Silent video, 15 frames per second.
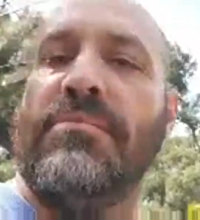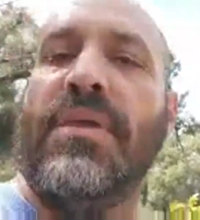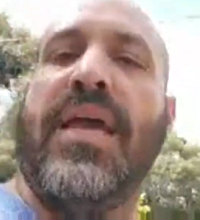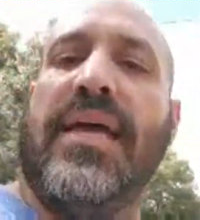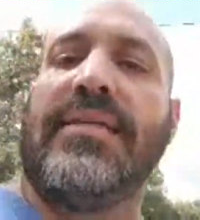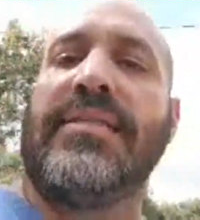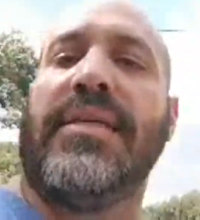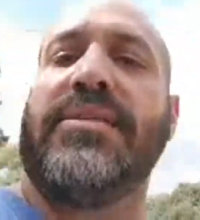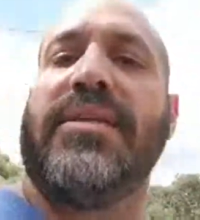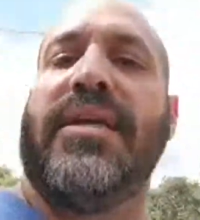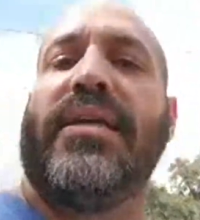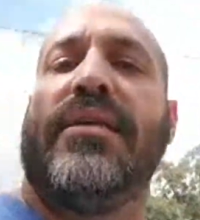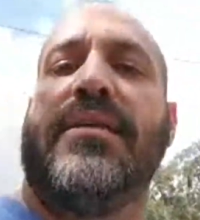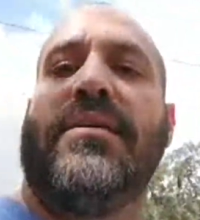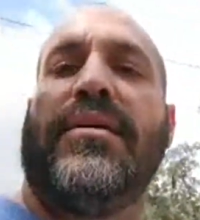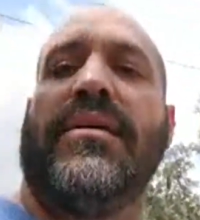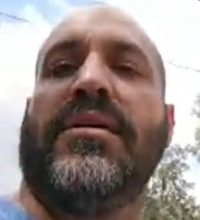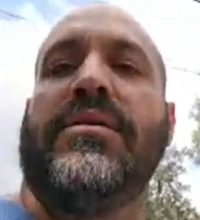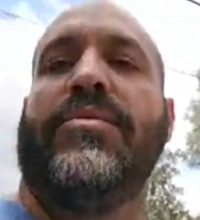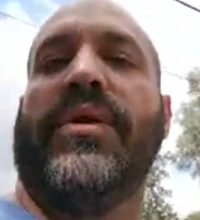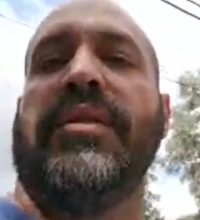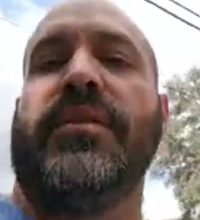that's actually kind of a
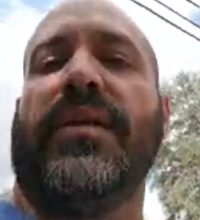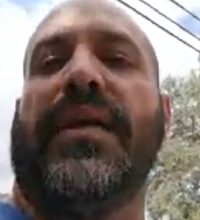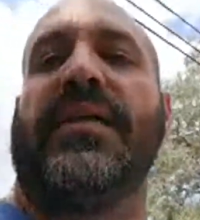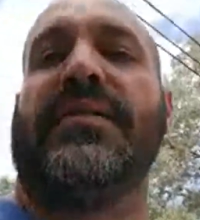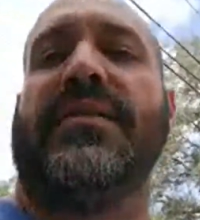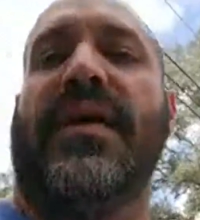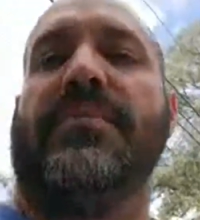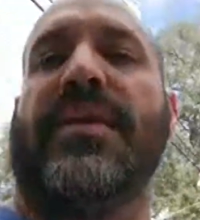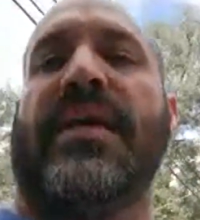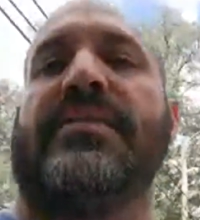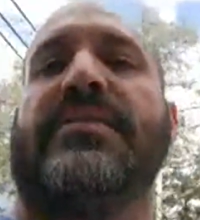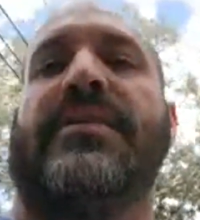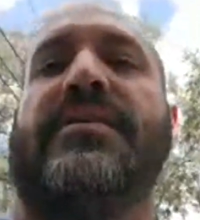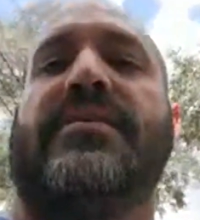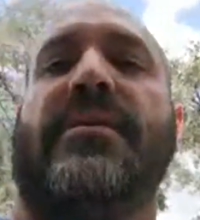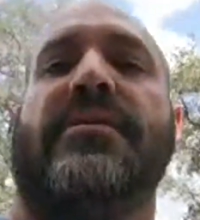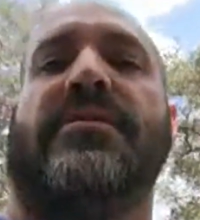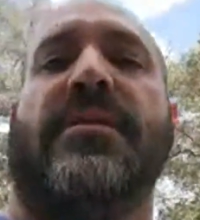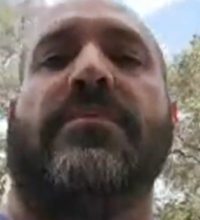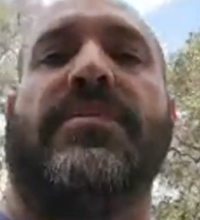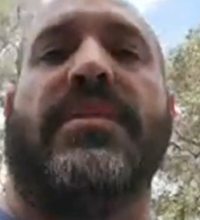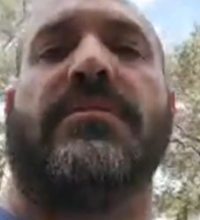good way to look at it. Tomcat says
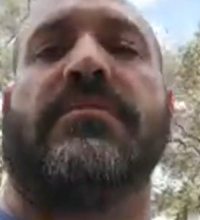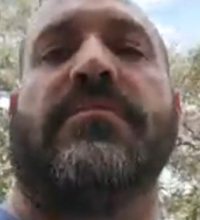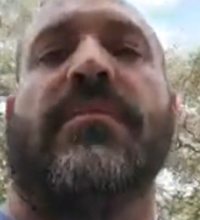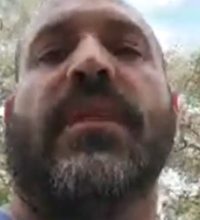something.